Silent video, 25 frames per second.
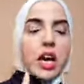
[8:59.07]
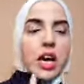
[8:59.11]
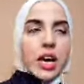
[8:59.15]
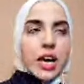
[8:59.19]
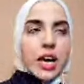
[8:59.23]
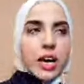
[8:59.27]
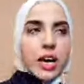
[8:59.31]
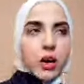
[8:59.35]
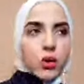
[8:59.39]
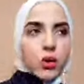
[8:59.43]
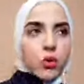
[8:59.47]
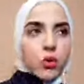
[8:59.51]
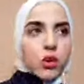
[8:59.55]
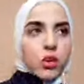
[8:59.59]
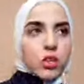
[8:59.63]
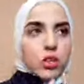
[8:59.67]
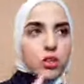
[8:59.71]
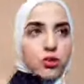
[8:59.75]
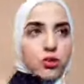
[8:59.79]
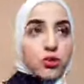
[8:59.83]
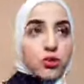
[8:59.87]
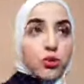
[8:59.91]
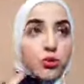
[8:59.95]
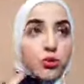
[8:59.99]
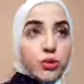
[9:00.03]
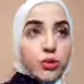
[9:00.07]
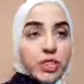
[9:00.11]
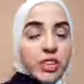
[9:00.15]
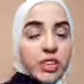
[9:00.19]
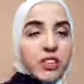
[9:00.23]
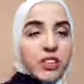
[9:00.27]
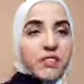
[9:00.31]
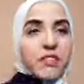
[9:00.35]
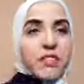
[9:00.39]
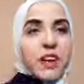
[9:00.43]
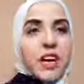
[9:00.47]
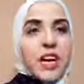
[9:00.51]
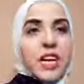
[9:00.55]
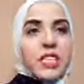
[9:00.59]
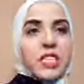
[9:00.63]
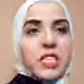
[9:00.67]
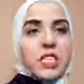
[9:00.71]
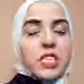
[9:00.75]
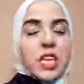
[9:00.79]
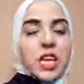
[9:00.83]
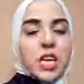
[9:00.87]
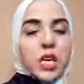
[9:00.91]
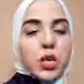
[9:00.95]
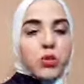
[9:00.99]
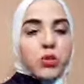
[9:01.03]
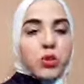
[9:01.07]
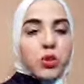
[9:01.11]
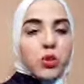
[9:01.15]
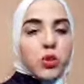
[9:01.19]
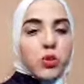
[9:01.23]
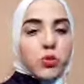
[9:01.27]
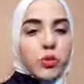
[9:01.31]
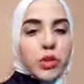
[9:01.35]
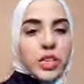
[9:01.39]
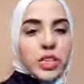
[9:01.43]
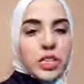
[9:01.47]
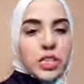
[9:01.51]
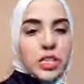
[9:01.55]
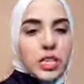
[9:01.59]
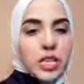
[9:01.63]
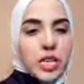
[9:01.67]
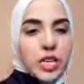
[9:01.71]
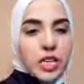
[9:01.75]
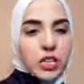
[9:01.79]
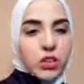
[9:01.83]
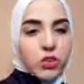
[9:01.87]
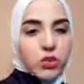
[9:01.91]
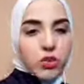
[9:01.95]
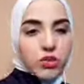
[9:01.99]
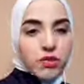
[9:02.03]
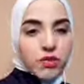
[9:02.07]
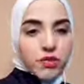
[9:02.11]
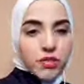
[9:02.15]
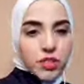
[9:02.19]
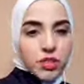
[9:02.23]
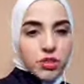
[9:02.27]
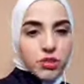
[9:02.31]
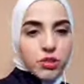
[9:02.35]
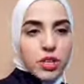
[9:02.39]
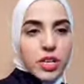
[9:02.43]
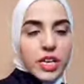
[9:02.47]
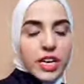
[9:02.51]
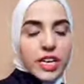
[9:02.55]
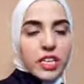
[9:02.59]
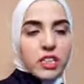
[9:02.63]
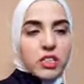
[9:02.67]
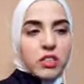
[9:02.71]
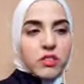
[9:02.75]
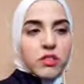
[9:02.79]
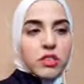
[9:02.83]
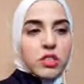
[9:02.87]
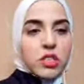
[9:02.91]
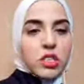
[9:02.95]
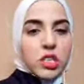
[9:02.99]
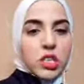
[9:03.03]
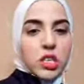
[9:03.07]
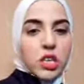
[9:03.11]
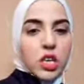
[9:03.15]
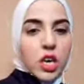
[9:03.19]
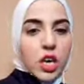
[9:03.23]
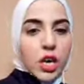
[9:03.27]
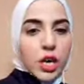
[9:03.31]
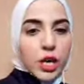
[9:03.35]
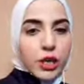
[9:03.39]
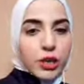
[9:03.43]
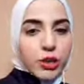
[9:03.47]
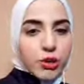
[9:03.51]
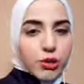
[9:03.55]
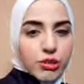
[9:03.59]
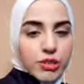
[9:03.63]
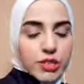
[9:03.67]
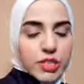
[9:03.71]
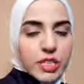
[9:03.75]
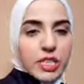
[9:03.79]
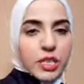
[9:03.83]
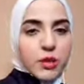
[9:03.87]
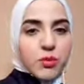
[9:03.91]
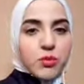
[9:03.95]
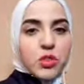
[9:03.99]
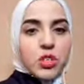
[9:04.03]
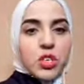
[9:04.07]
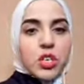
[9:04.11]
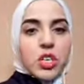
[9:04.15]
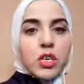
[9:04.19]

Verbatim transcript: How, during the fast, how do you maintain your physical activity, your sleep